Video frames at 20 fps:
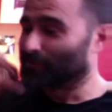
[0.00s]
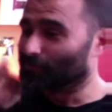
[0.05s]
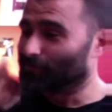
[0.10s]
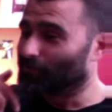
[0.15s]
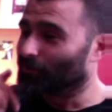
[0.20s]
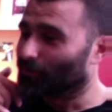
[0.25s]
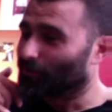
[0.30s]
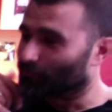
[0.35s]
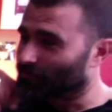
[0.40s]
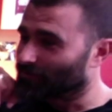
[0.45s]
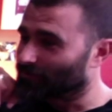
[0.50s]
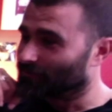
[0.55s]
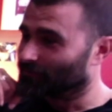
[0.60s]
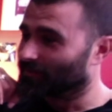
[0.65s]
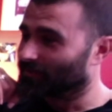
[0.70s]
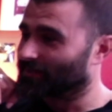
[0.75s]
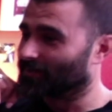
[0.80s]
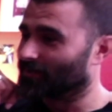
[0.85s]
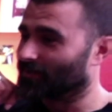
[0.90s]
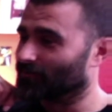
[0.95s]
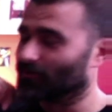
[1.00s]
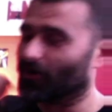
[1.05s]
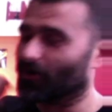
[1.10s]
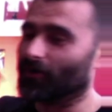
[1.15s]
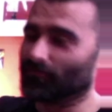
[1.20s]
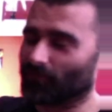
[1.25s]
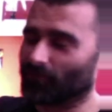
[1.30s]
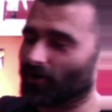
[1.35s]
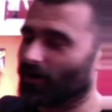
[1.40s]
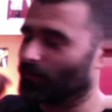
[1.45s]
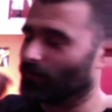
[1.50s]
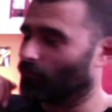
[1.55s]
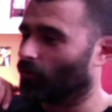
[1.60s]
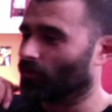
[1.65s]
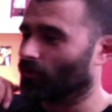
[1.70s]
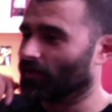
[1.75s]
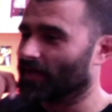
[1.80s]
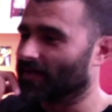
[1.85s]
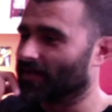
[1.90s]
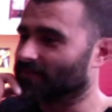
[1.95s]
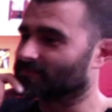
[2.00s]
I ring them. They go like, right, what next?